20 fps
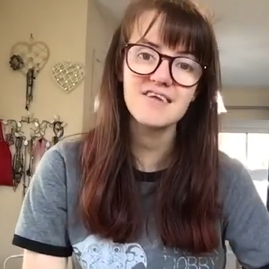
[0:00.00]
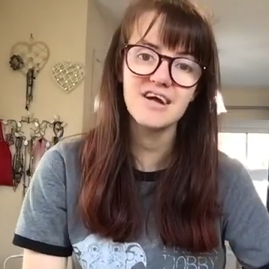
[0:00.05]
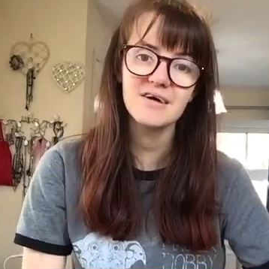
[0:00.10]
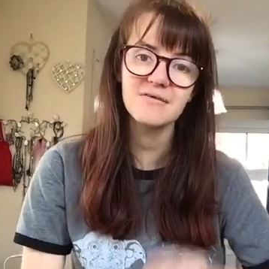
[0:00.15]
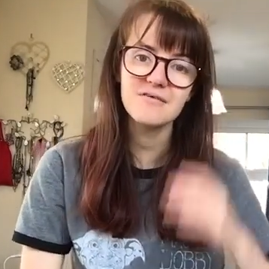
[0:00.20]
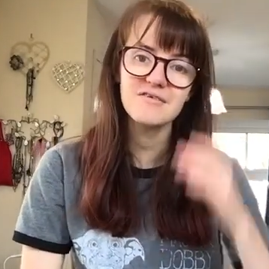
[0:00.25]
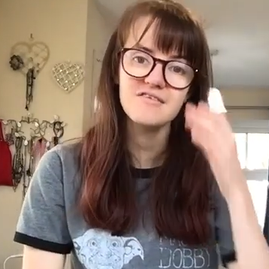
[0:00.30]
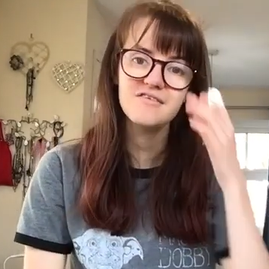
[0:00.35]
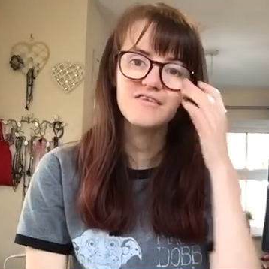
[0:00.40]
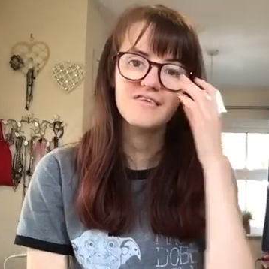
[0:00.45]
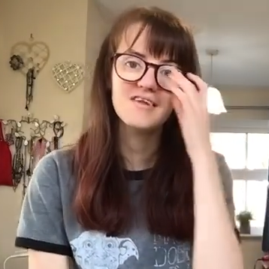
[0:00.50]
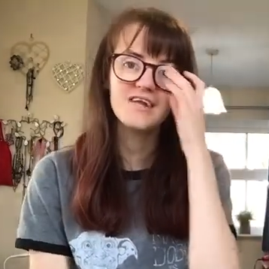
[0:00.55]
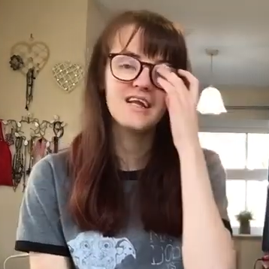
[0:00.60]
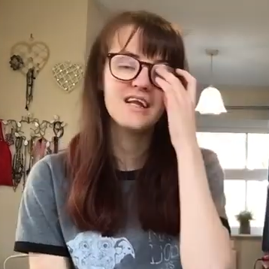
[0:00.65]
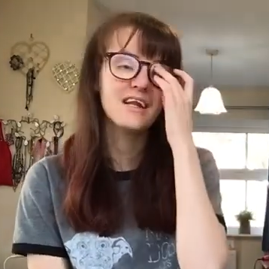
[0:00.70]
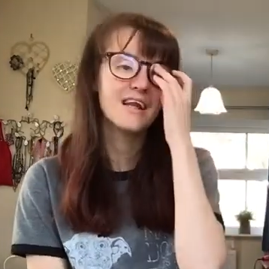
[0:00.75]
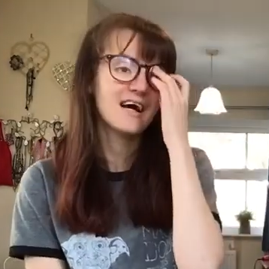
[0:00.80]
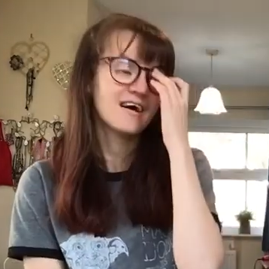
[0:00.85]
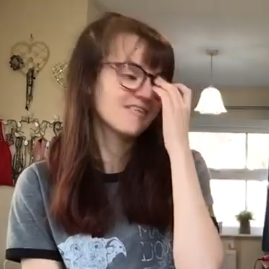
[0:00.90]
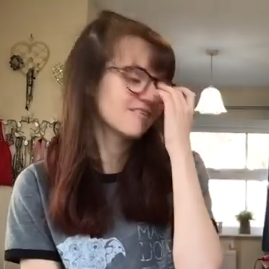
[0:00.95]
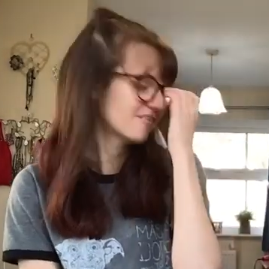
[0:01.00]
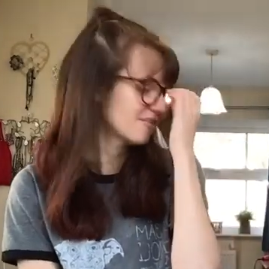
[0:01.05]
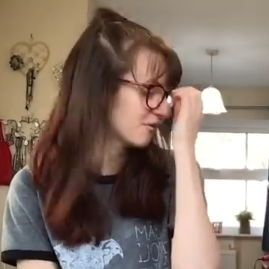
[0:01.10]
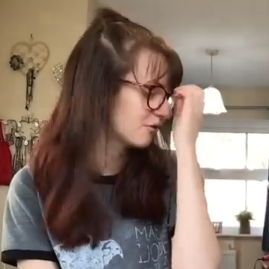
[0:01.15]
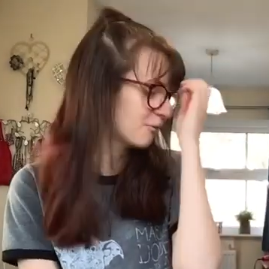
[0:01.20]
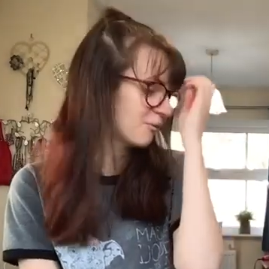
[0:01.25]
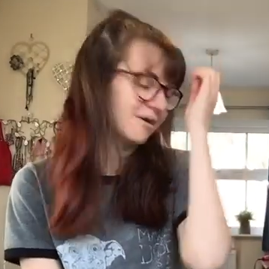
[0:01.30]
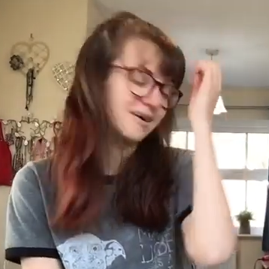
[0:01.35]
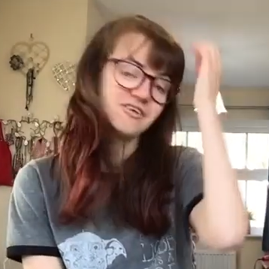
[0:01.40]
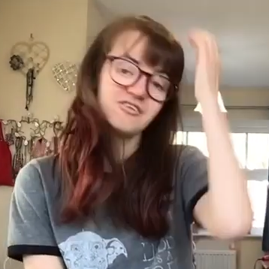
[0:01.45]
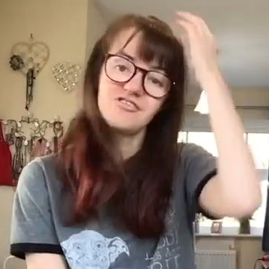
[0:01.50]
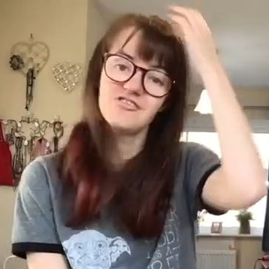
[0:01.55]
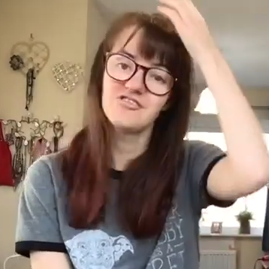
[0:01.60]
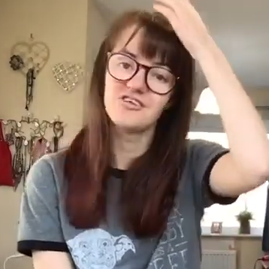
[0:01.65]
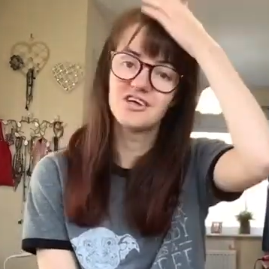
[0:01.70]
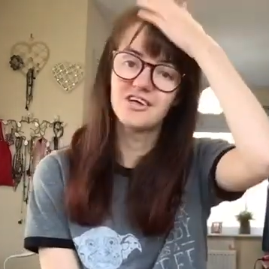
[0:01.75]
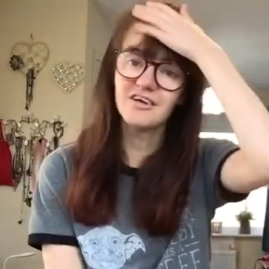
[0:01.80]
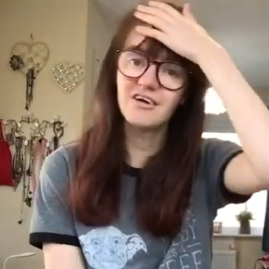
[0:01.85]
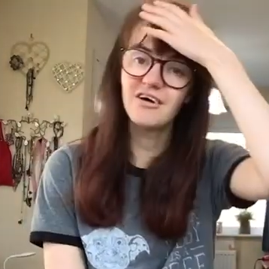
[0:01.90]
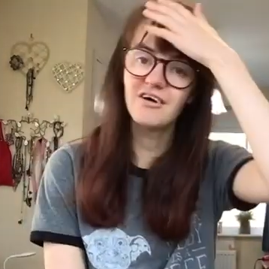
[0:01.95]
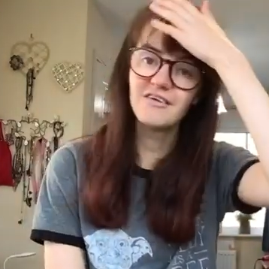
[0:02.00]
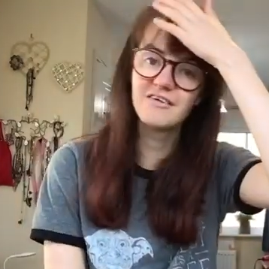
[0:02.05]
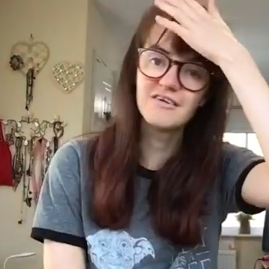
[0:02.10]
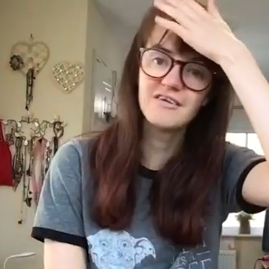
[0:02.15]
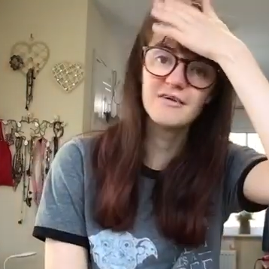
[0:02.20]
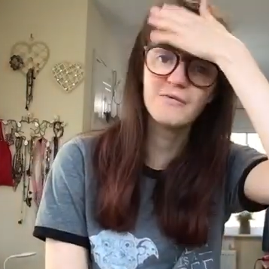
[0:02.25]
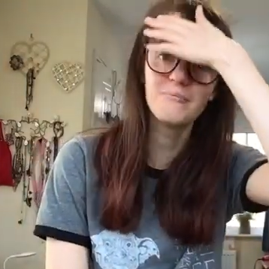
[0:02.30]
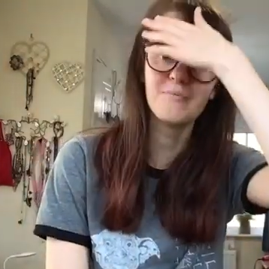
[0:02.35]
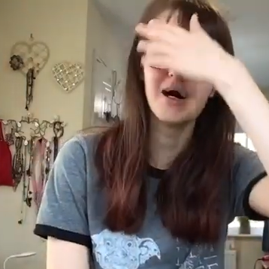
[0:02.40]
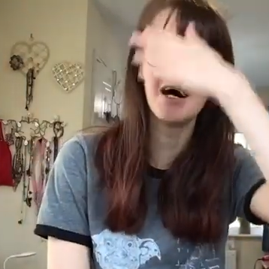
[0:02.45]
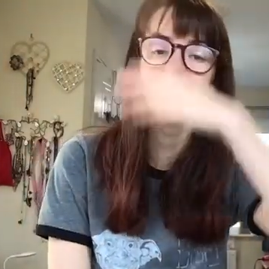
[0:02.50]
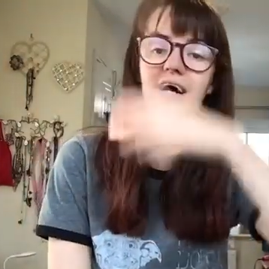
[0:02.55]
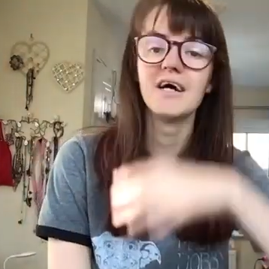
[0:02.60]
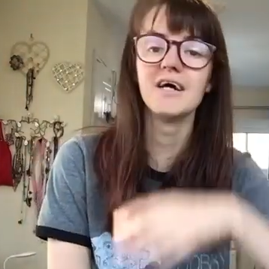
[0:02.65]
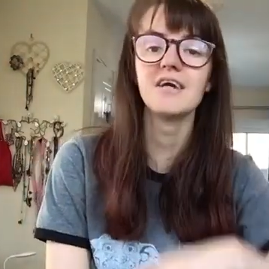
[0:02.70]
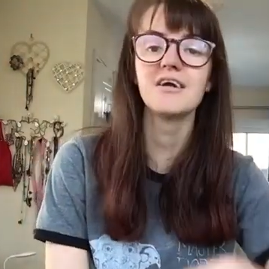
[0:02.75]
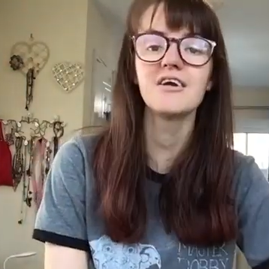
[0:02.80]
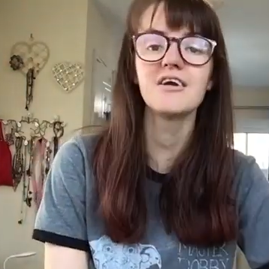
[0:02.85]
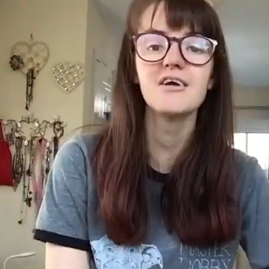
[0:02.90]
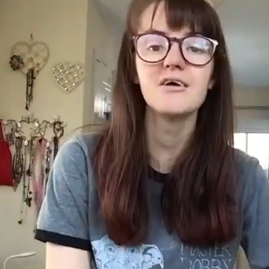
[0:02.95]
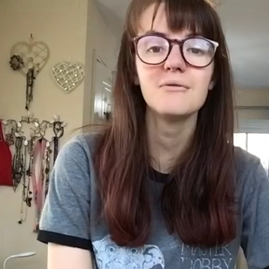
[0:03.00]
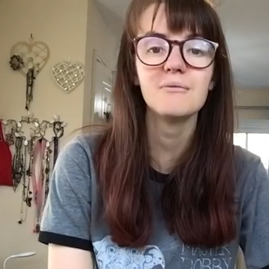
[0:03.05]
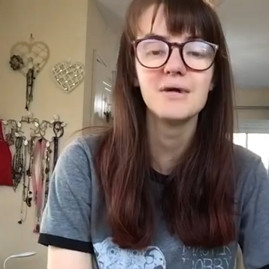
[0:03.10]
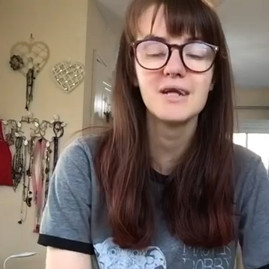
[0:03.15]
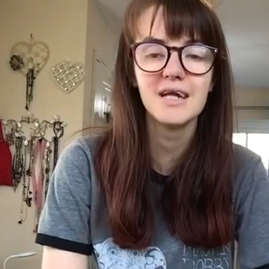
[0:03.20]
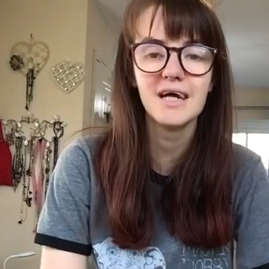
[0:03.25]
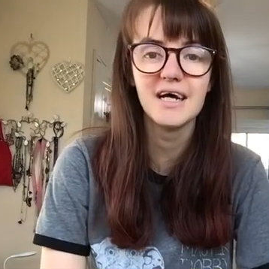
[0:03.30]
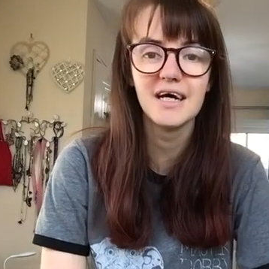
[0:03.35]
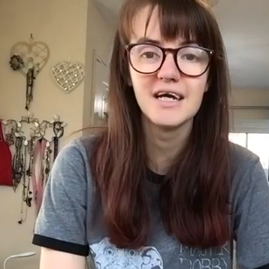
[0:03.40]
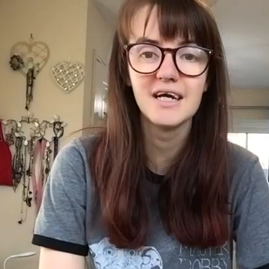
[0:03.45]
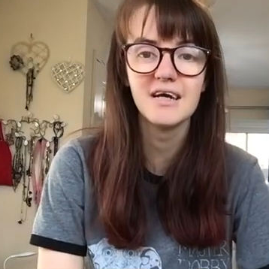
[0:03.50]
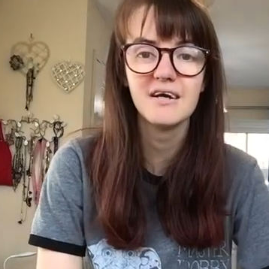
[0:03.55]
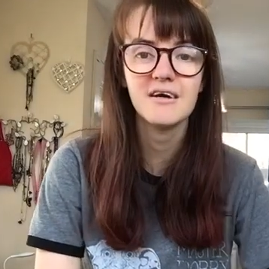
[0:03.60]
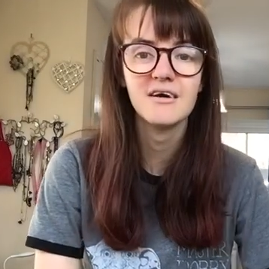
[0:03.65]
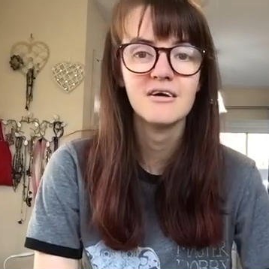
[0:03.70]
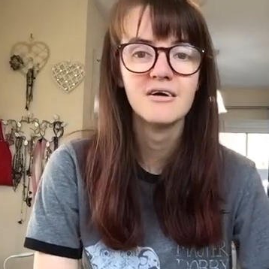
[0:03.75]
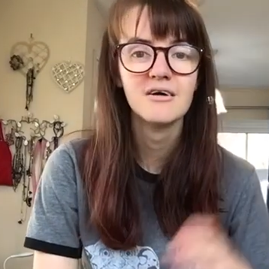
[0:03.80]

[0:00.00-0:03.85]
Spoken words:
that was the last question on my Q&A